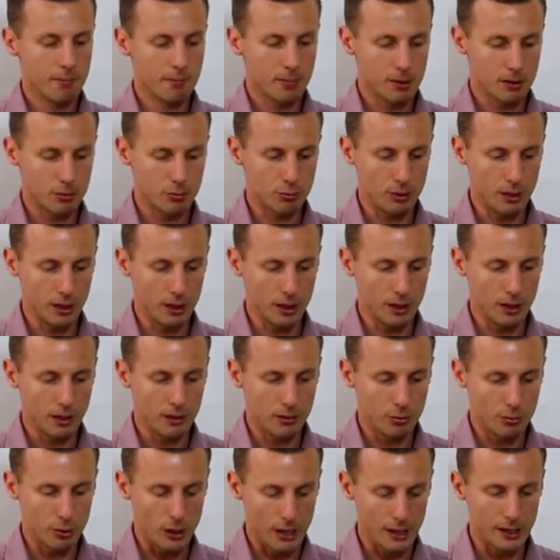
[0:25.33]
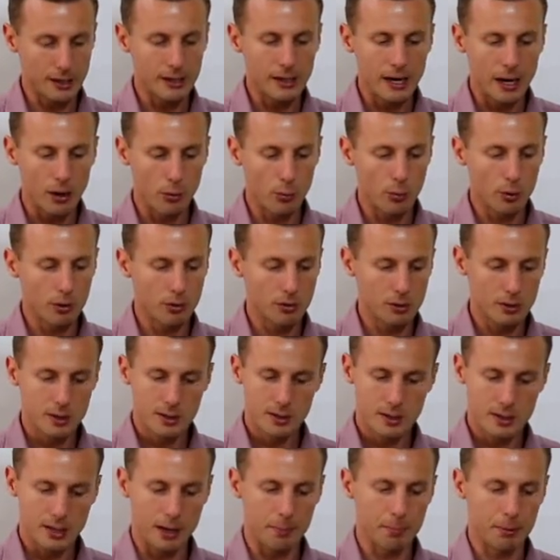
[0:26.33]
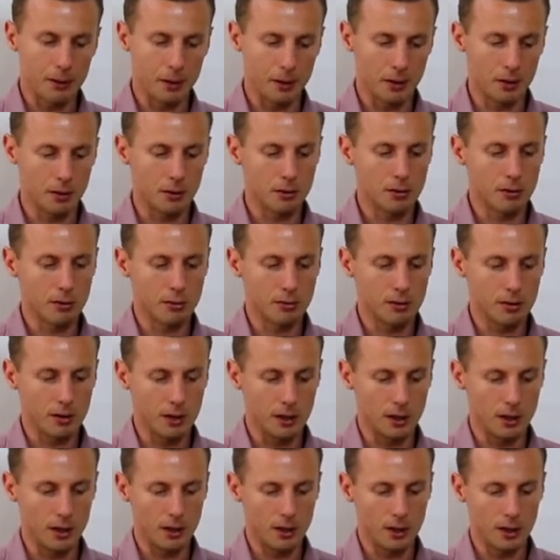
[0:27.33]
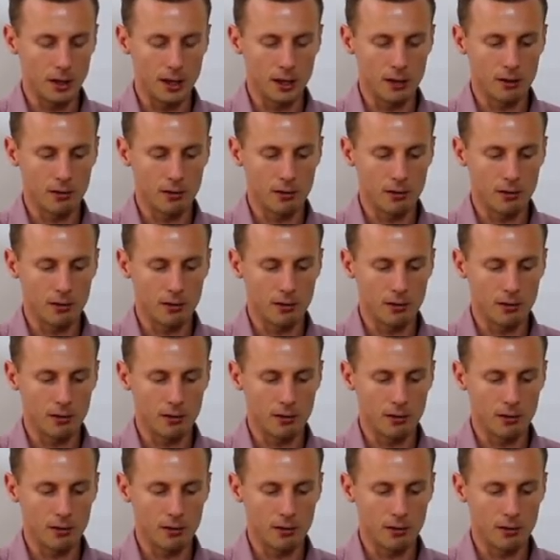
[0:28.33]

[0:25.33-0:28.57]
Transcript: But really, right now we are stepping into the,